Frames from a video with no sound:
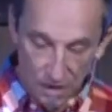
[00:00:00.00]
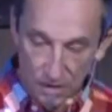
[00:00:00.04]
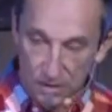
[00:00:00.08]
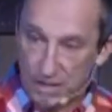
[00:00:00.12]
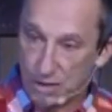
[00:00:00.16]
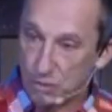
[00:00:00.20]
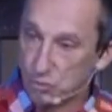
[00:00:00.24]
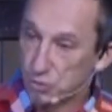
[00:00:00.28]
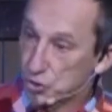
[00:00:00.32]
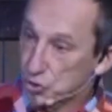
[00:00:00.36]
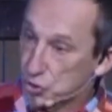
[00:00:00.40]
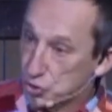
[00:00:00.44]

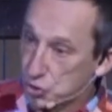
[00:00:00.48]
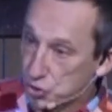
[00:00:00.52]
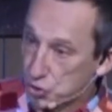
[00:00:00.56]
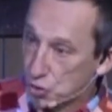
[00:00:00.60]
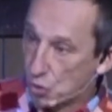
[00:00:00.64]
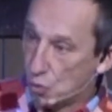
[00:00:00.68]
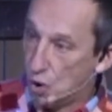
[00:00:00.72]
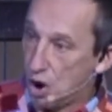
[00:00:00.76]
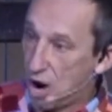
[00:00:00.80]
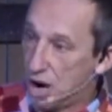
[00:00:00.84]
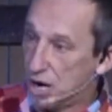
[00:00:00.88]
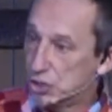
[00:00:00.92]
they were
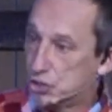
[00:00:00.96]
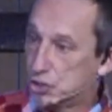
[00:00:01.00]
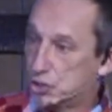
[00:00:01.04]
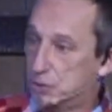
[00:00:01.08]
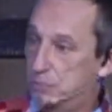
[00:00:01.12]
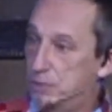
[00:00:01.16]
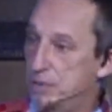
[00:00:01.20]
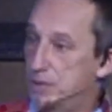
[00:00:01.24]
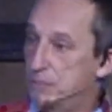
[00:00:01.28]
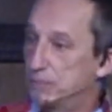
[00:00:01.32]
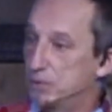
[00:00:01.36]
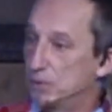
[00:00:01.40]

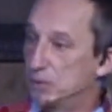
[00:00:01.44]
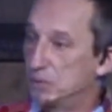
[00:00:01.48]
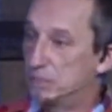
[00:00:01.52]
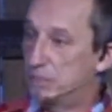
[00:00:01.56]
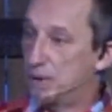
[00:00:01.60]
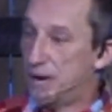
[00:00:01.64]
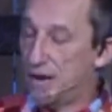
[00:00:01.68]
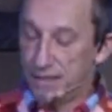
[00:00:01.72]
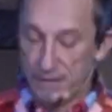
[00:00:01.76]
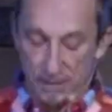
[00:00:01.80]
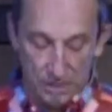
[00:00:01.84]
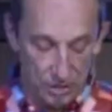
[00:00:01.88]
squashed people
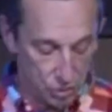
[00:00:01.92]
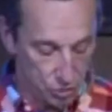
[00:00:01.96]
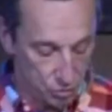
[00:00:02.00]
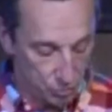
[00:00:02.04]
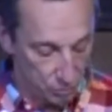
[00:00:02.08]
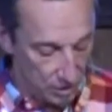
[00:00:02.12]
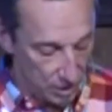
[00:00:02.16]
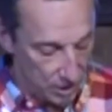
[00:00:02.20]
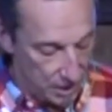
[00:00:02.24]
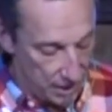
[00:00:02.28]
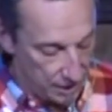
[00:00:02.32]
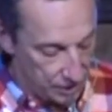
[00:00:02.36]
by the
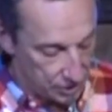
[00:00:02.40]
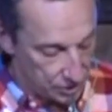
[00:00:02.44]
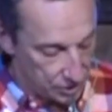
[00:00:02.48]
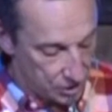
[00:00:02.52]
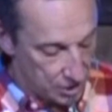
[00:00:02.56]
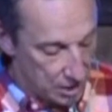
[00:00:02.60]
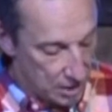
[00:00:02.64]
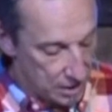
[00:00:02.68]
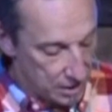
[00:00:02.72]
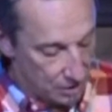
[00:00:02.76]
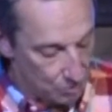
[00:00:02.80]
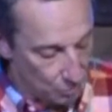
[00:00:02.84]

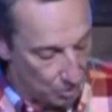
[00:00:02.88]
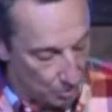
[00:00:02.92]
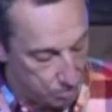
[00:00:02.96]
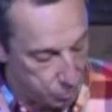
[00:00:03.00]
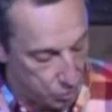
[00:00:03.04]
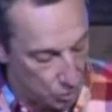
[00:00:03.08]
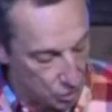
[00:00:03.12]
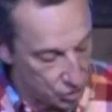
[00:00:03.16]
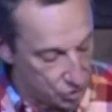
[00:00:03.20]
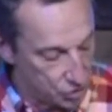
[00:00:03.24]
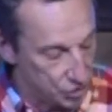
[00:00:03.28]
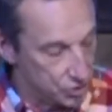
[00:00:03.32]
Israelites, they were
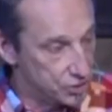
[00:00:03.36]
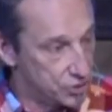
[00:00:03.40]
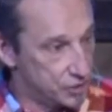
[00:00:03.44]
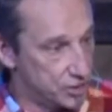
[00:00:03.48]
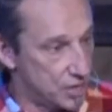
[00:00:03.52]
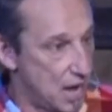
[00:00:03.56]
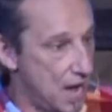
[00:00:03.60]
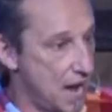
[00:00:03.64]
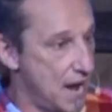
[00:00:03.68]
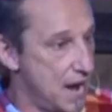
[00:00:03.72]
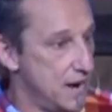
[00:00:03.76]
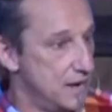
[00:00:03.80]
pushed
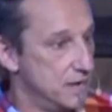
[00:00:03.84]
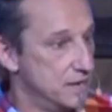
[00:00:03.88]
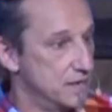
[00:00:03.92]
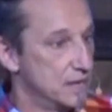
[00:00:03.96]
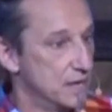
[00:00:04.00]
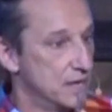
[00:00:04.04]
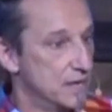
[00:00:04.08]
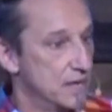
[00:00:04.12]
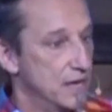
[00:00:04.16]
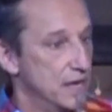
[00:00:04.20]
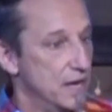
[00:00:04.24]
aside,